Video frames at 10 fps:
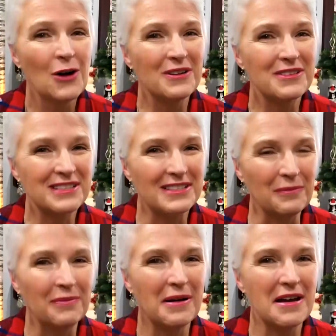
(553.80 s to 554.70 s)
when
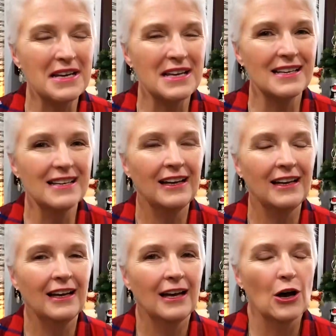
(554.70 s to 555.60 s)
somebody
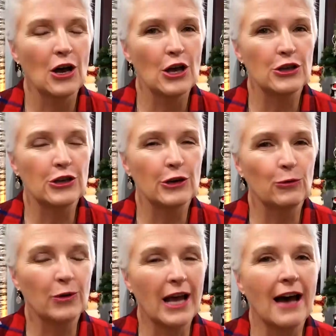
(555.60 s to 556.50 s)

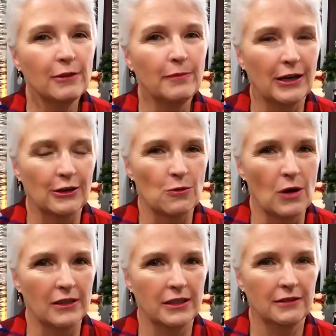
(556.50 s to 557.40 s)
would have a better
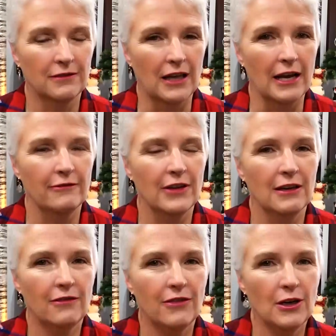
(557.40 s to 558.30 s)
quality of life
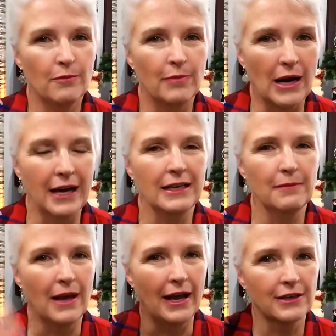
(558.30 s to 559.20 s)
if their body
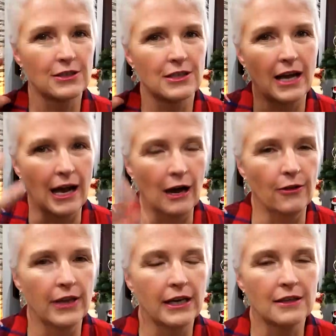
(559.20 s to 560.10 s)
matched how
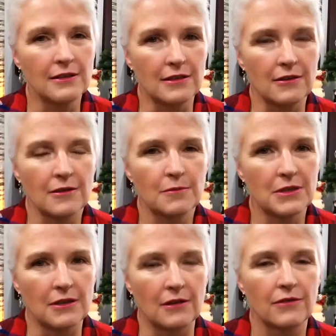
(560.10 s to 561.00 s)
they consider
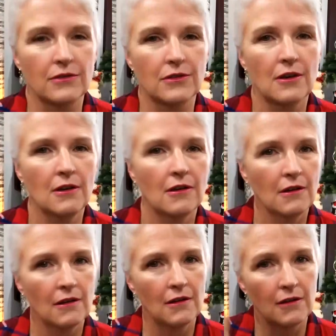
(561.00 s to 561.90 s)
themselves
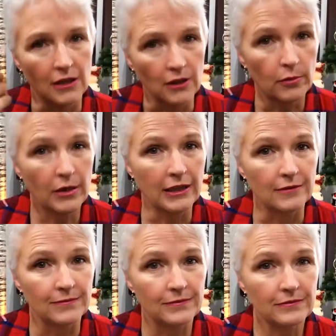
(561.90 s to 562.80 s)
in their brain?
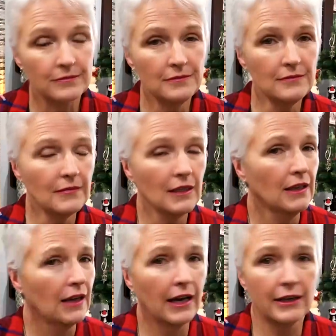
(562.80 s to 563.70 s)

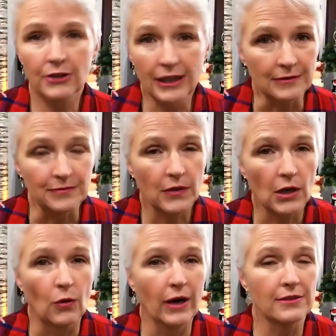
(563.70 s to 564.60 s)
I don't get it.
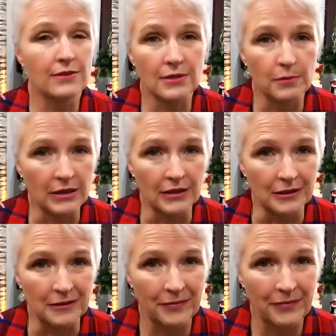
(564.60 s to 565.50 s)
Why is this a big deal?